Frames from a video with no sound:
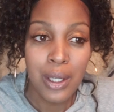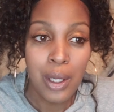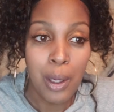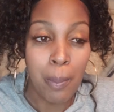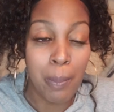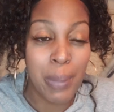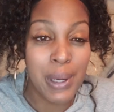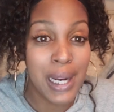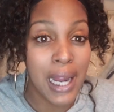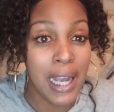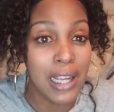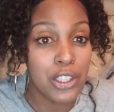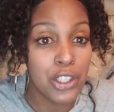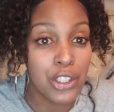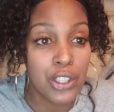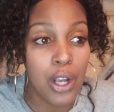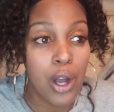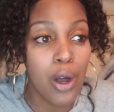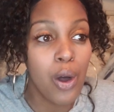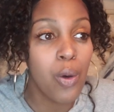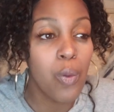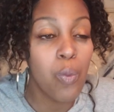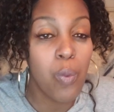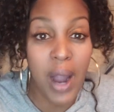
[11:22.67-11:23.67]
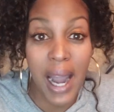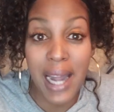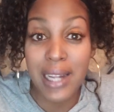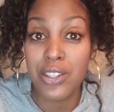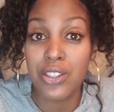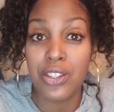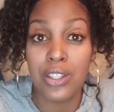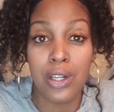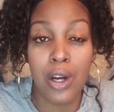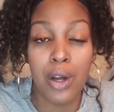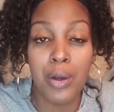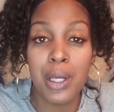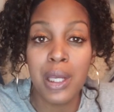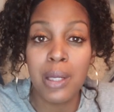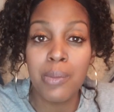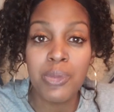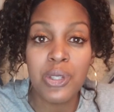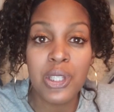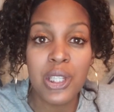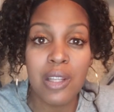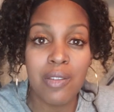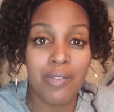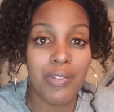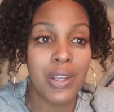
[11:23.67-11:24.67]
But I sure watched it on
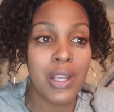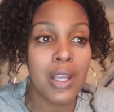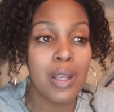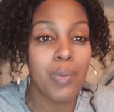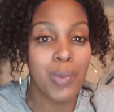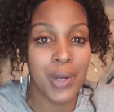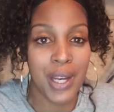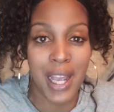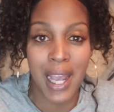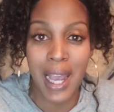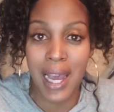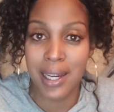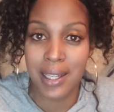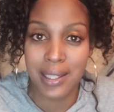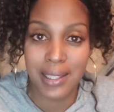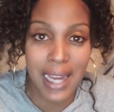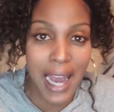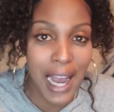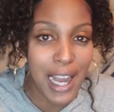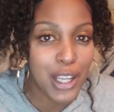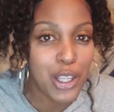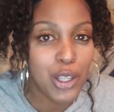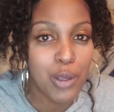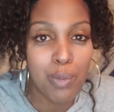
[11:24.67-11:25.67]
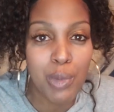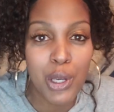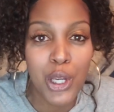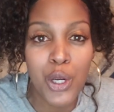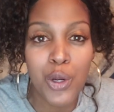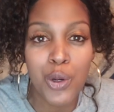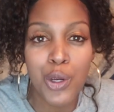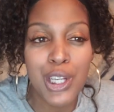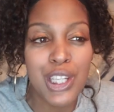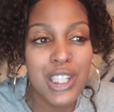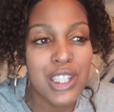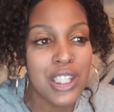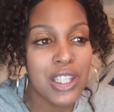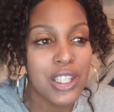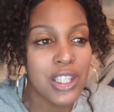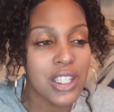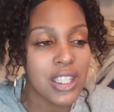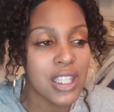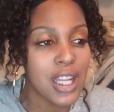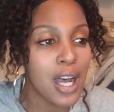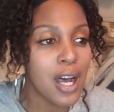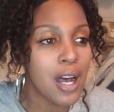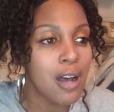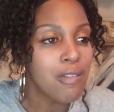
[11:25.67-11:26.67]
MTV when they had the documentaries and
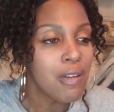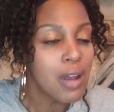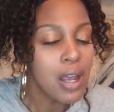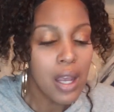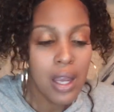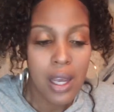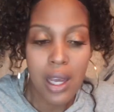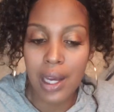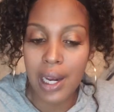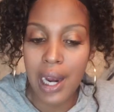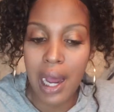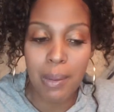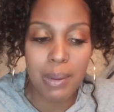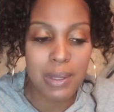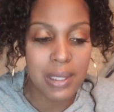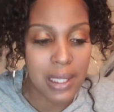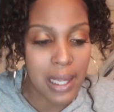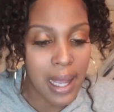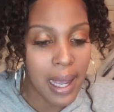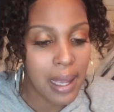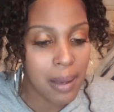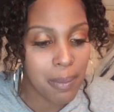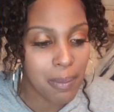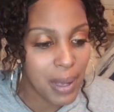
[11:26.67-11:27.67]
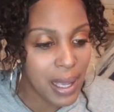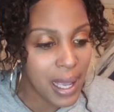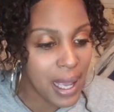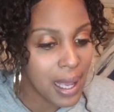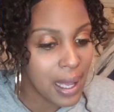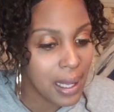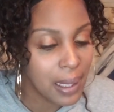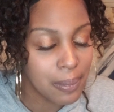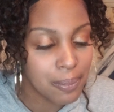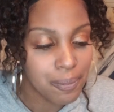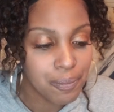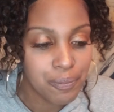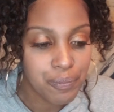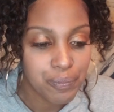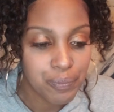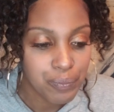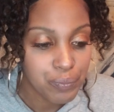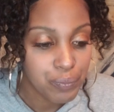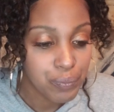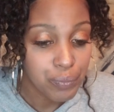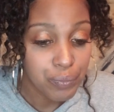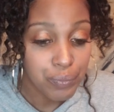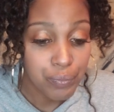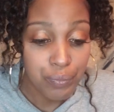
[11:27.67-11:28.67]
stuff. And I was like, man,
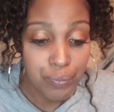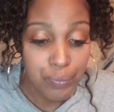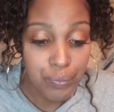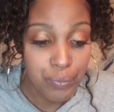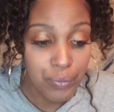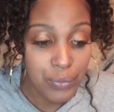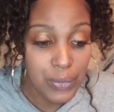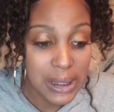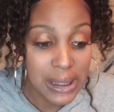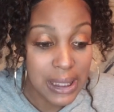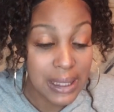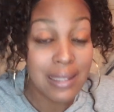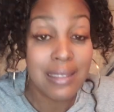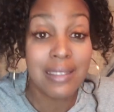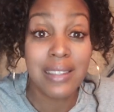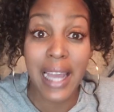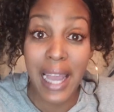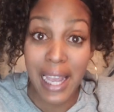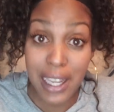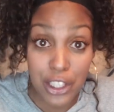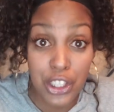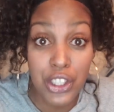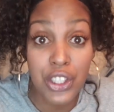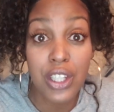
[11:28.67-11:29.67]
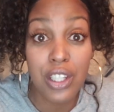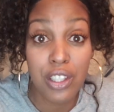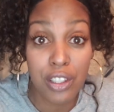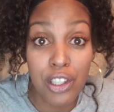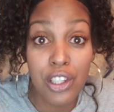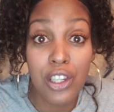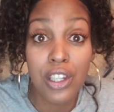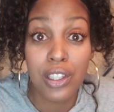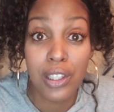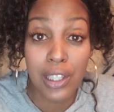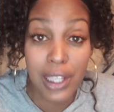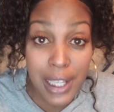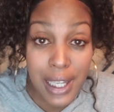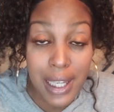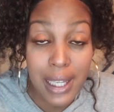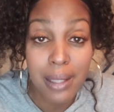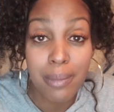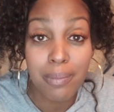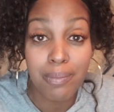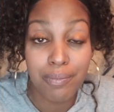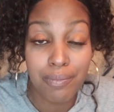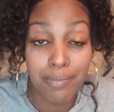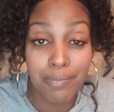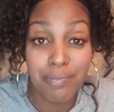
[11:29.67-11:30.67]
that shit looked
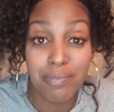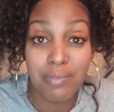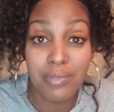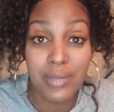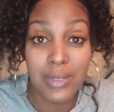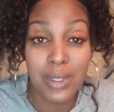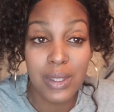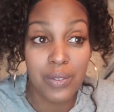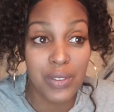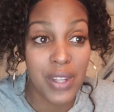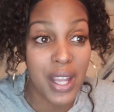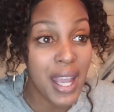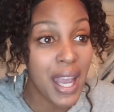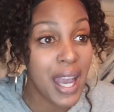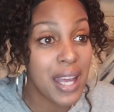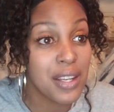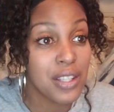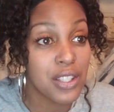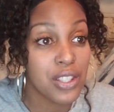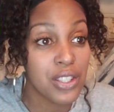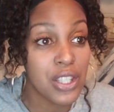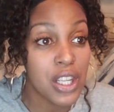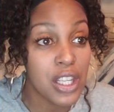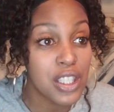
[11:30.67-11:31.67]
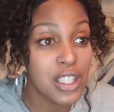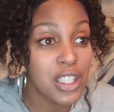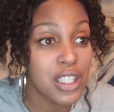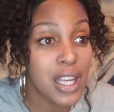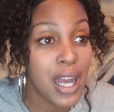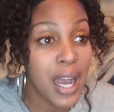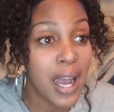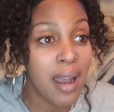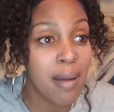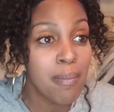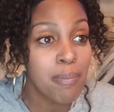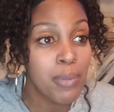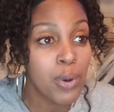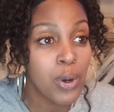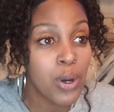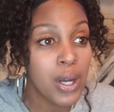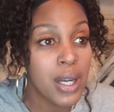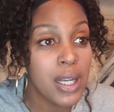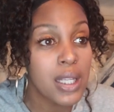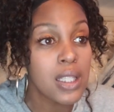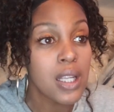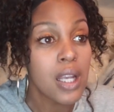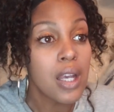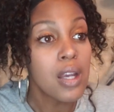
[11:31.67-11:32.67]
lit. They had the 69
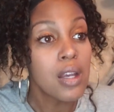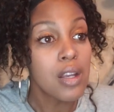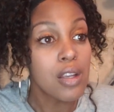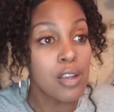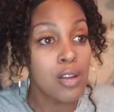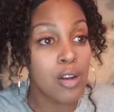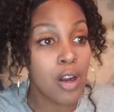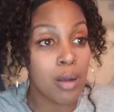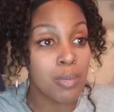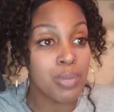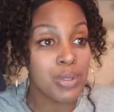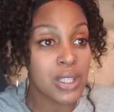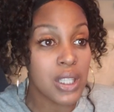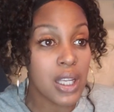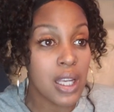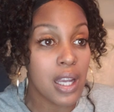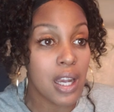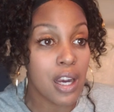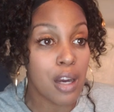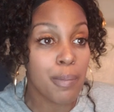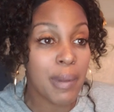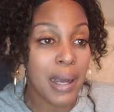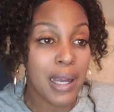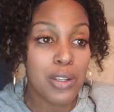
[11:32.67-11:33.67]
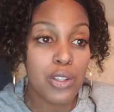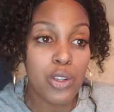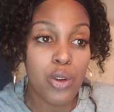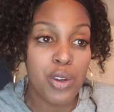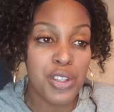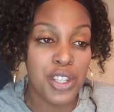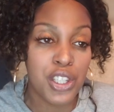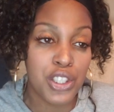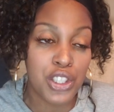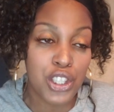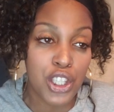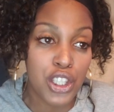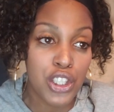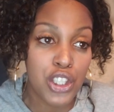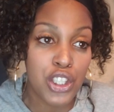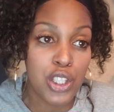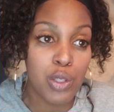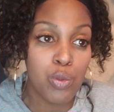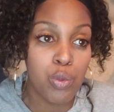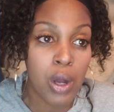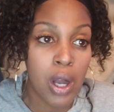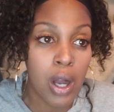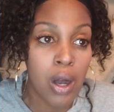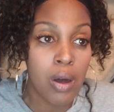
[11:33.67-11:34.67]
boys, you know what I'm saying? Everybody doing the
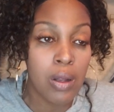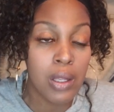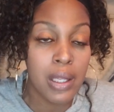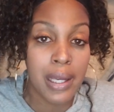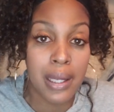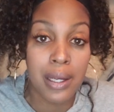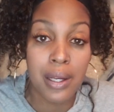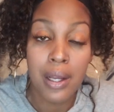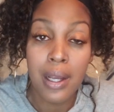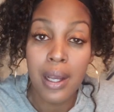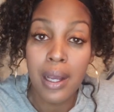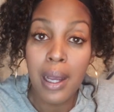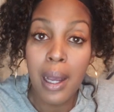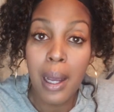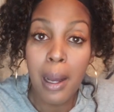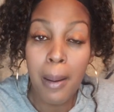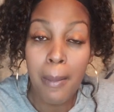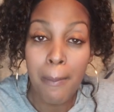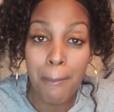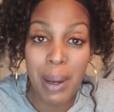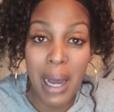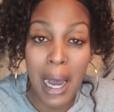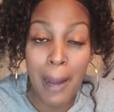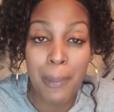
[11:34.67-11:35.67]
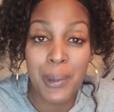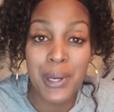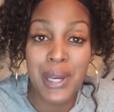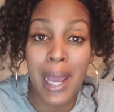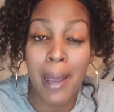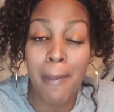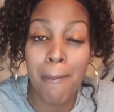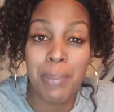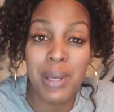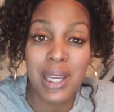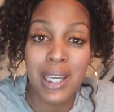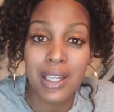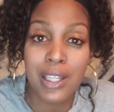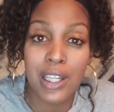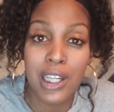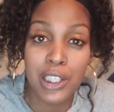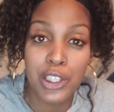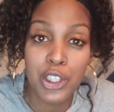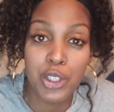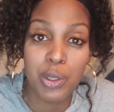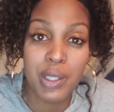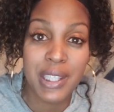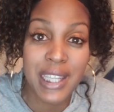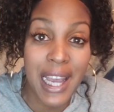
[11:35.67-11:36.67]
Tootsie Roll and popping that big
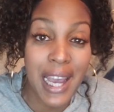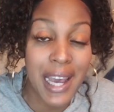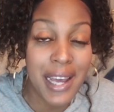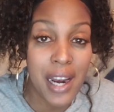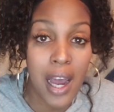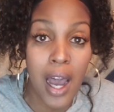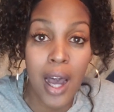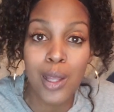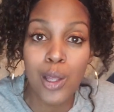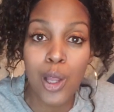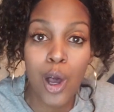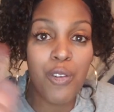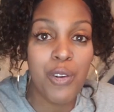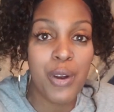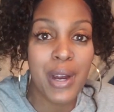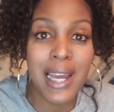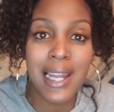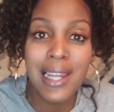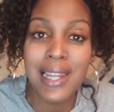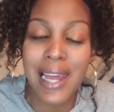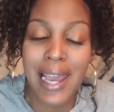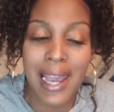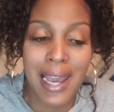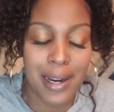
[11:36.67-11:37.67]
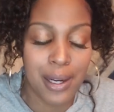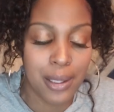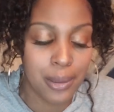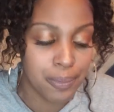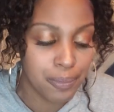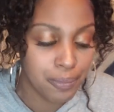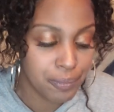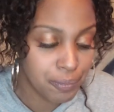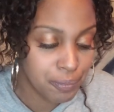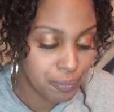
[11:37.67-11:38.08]
country cat all over Atlanta.